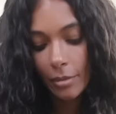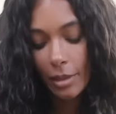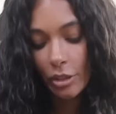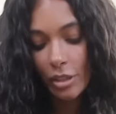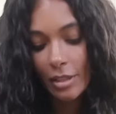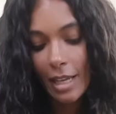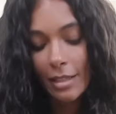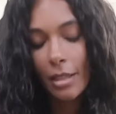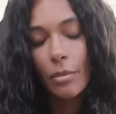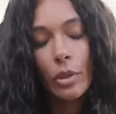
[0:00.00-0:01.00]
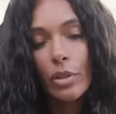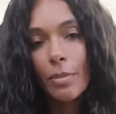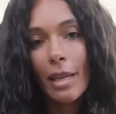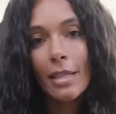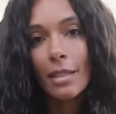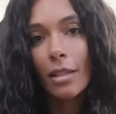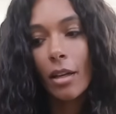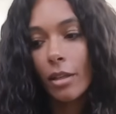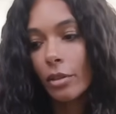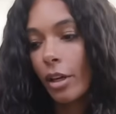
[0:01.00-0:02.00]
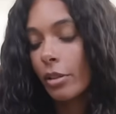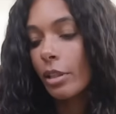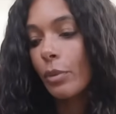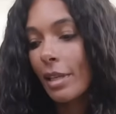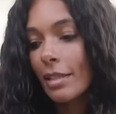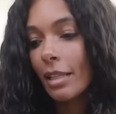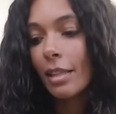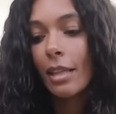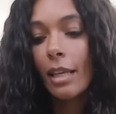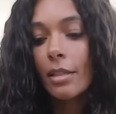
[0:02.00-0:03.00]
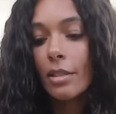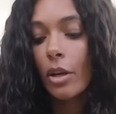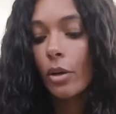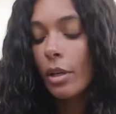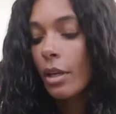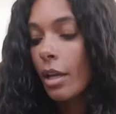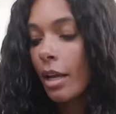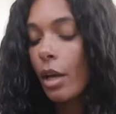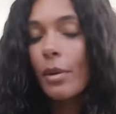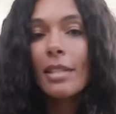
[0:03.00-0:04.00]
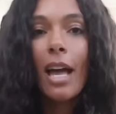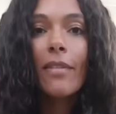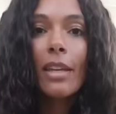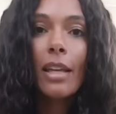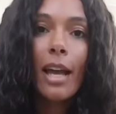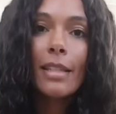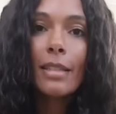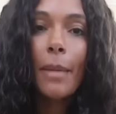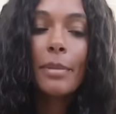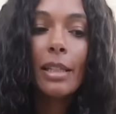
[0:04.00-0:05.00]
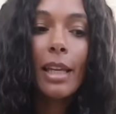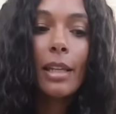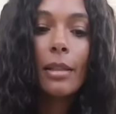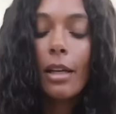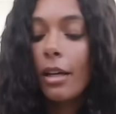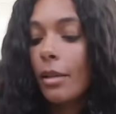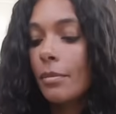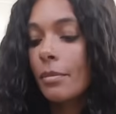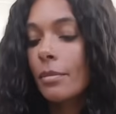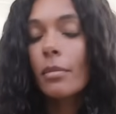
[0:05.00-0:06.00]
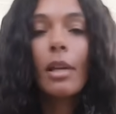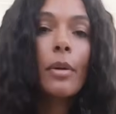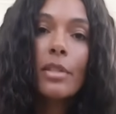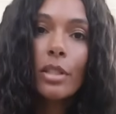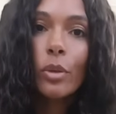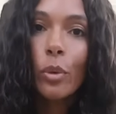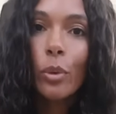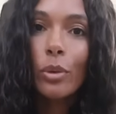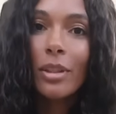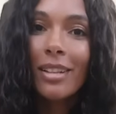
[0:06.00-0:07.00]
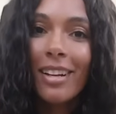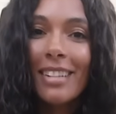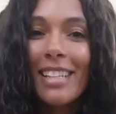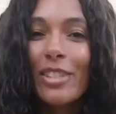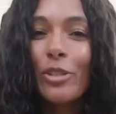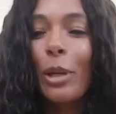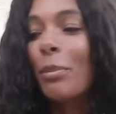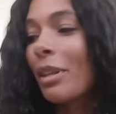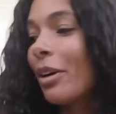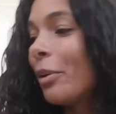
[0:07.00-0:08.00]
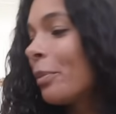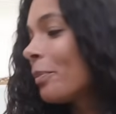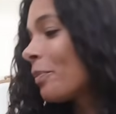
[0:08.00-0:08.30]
it just takes up no space and hardly weighs anything. So I always have it. I slept in it. I was still cold on this trip though.